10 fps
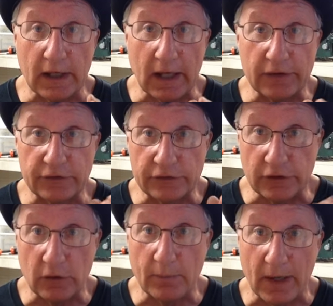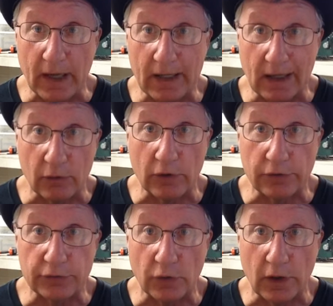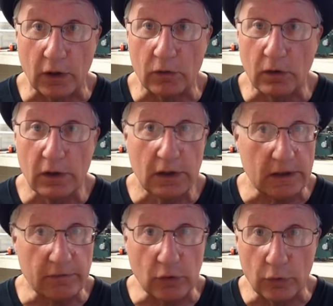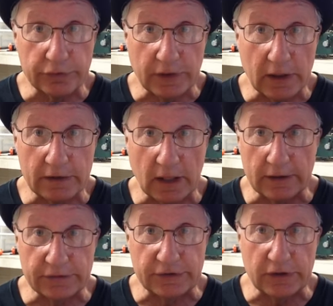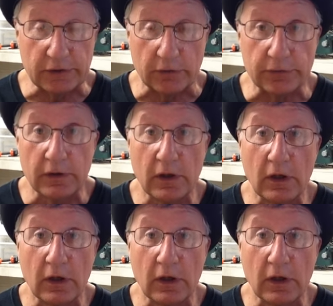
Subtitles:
and as it's in a bag out on the trail, even though it's airtight sealed,